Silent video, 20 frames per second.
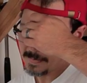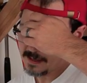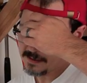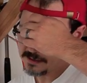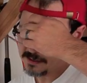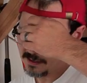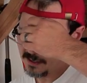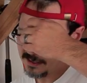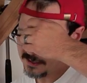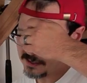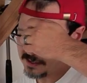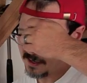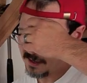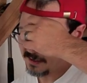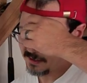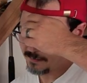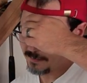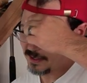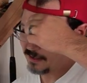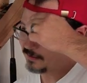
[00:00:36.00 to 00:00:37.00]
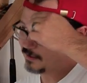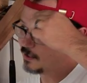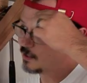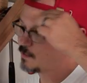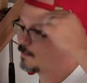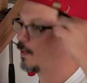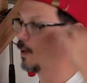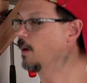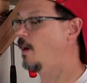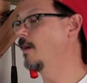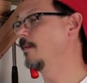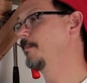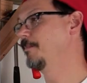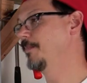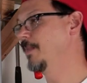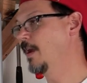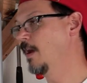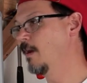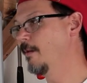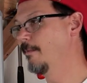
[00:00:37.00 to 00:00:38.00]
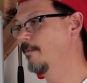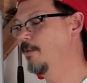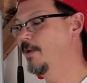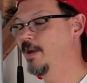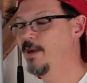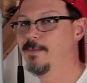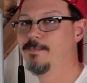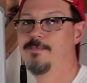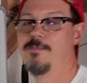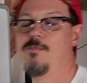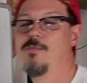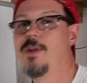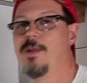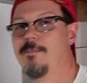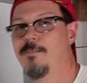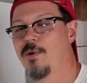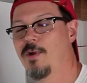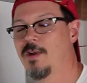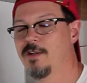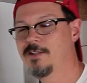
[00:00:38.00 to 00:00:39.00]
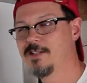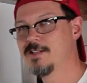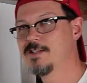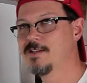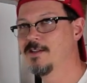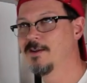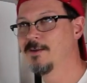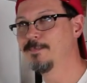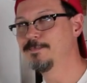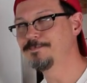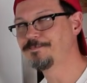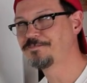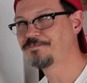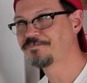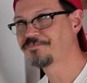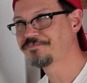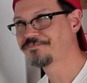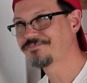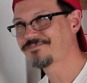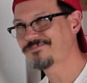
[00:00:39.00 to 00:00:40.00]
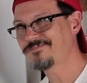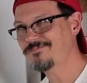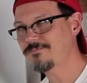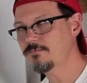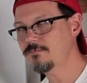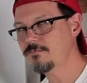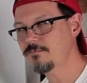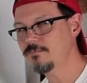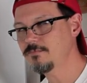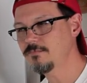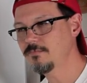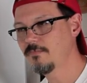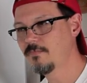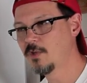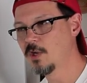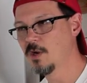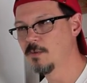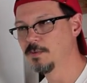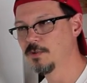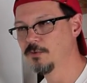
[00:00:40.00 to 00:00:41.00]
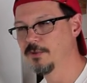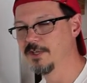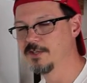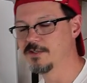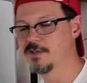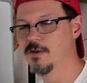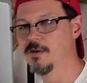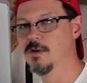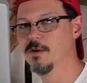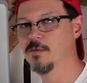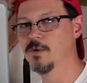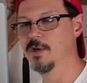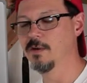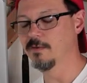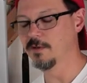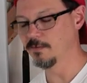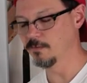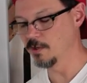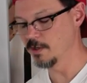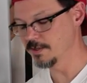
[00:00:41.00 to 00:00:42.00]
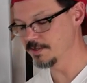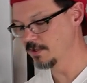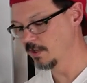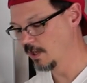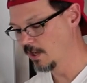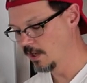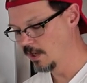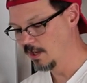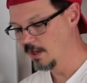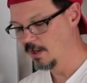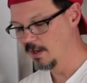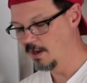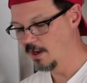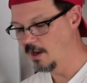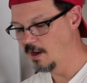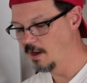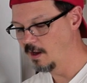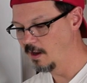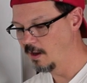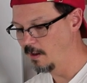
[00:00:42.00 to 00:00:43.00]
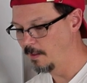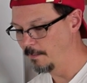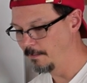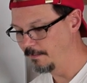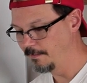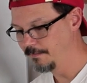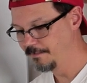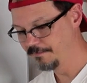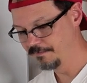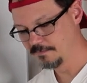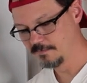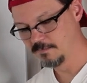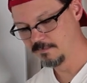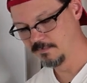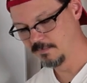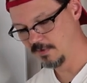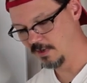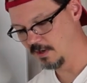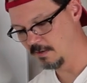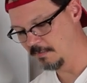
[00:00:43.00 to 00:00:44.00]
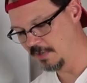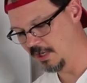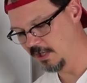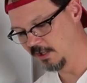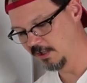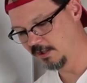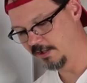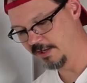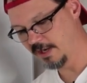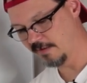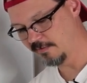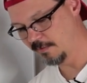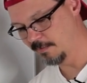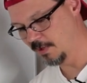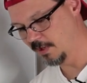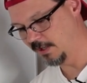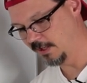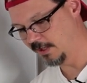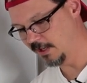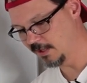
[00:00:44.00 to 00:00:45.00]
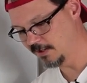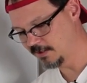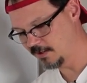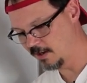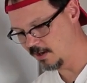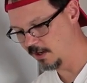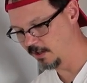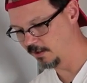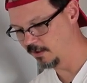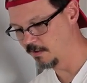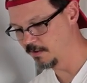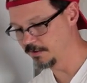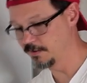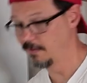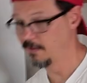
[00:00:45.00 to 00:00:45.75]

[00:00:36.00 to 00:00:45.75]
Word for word: So let's talk about this part. Now, when I when I brought this up a couple weeks ago or whatever it was, um, immediately everybody gets on and goes, oh,